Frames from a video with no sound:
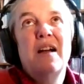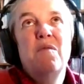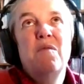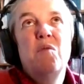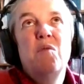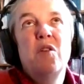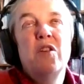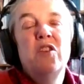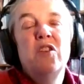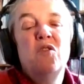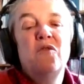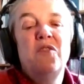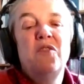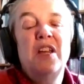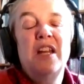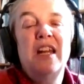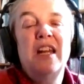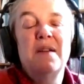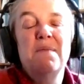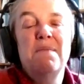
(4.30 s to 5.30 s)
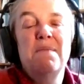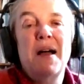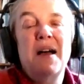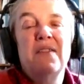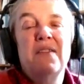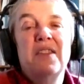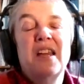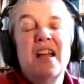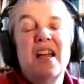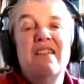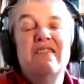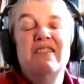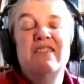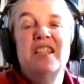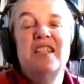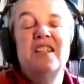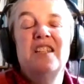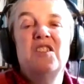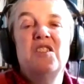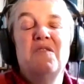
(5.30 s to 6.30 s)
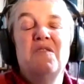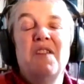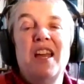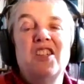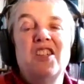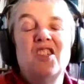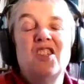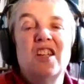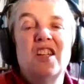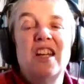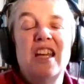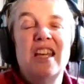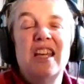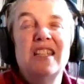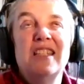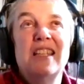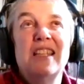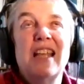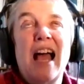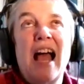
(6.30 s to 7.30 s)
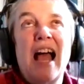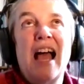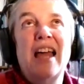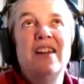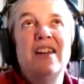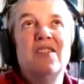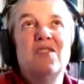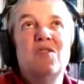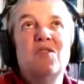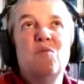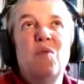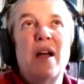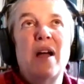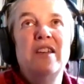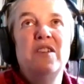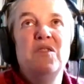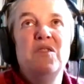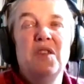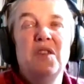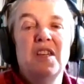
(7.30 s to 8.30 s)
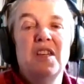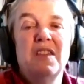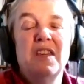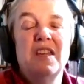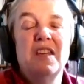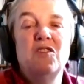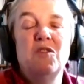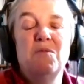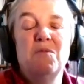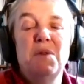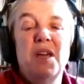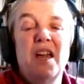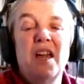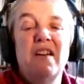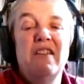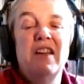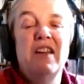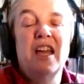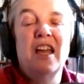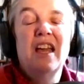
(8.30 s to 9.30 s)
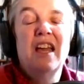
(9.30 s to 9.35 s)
what your feeling about the current situation is and where you think things should be going.